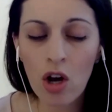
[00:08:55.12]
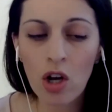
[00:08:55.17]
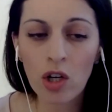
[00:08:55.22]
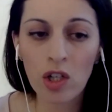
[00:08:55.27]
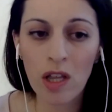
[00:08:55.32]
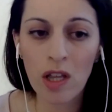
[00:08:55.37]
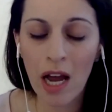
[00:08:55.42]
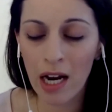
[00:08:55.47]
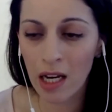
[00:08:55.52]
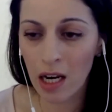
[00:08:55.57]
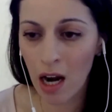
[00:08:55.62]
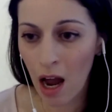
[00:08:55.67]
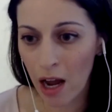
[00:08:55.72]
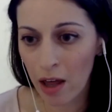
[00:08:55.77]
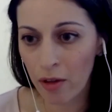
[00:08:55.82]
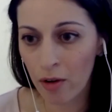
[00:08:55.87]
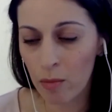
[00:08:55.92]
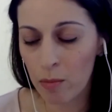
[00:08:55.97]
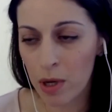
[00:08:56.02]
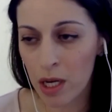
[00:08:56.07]
So that can
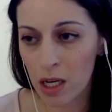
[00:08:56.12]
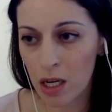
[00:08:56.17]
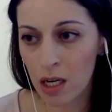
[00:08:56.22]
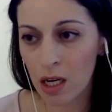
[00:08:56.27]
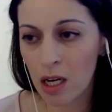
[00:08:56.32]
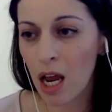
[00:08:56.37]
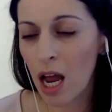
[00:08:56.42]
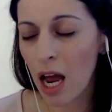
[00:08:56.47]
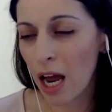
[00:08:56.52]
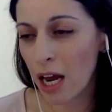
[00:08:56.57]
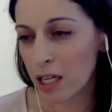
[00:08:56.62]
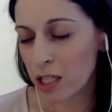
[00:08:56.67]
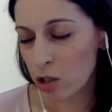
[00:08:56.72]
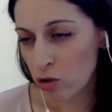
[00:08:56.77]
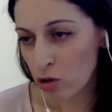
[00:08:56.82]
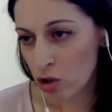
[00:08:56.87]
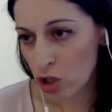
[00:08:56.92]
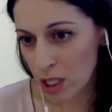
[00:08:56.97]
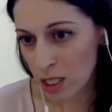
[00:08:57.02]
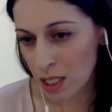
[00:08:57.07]
either be
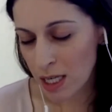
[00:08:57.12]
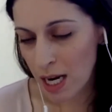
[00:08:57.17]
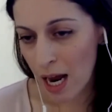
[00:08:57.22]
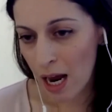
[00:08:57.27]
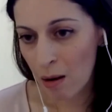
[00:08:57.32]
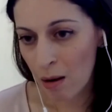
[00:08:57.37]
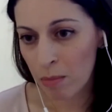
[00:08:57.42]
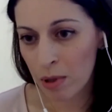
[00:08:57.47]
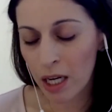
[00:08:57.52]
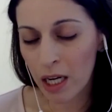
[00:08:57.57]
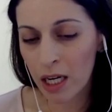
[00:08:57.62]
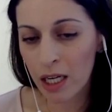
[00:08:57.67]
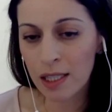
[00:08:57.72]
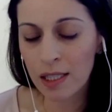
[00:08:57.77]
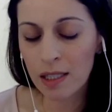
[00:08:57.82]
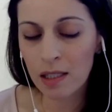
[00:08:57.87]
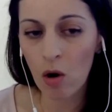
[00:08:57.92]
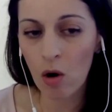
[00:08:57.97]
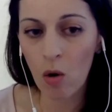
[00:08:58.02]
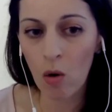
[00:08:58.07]
estrogen
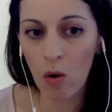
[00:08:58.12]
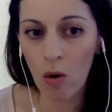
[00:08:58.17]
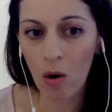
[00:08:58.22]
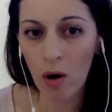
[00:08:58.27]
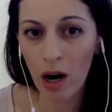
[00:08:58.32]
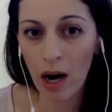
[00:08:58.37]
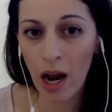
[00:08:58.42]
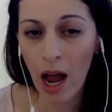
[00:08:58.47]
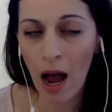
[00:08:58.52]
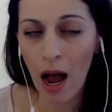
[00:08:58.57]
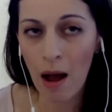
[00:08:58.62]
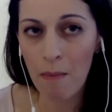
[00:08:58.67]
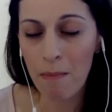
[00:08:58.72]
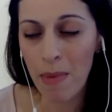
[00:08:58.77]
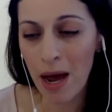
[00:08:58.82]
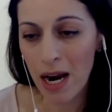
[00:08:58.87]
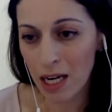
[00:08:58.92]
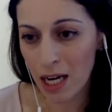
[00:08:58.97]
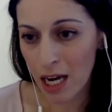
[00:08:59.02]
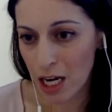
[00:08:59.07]
tablets or
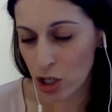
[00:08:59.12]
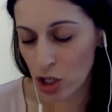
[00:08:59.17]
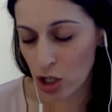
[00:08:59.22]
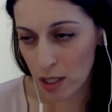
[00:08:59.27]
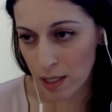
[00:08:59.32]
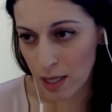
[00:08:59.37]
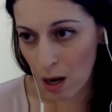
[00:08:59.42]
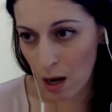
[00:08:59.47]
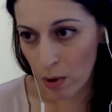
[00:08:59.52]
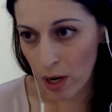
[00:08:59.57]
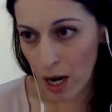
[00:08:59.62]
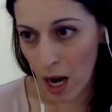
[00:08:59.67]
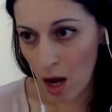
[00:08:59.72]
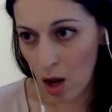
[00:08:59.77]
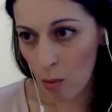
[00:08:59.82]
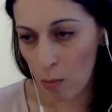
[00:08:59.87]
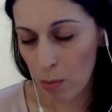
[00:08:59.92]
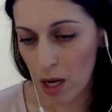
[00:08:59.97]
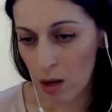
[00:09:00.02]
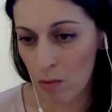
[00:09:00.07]
medications that would
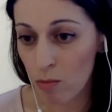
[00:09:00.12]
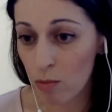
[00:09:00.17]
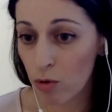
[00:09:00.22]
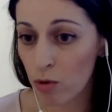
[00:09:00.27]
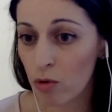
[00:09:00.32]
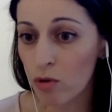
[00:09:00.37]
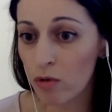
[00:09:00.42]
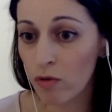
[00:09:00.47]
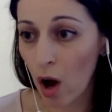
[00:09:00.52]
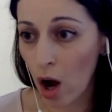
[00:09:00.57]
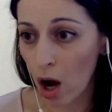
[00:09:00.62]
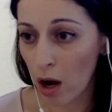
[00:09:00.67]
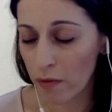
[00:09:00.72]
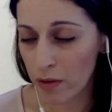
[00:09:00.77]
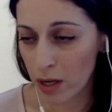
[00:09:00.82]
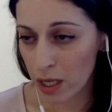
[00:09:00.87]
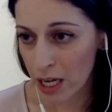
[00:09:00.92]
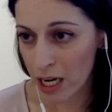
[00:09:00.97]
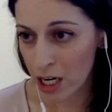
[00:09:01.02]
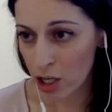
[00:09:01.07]
help improve
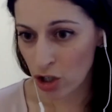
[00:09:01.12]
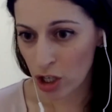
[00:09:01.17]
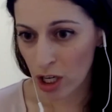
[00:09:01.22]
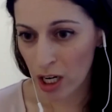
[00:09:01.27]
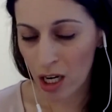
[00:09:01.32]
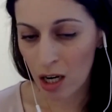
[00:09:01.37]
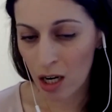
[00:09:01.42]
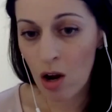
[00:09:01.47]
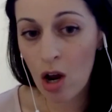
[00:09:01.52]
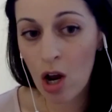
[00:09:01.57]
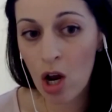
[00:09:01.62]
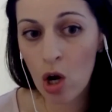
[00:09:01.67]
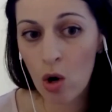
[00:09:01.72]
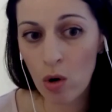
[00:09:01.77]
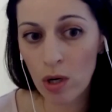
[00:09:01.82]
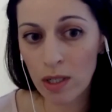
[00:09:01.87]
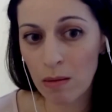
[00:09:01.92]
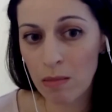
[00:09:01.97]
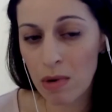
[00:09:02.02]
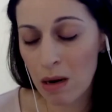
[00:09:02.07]
ovulation, or
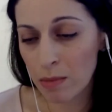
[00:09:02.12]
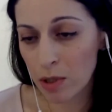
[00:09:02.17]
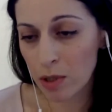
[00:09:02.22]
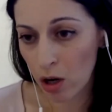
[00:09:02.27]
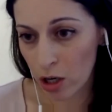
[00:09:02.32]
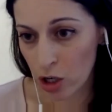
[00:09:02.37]
sometimes our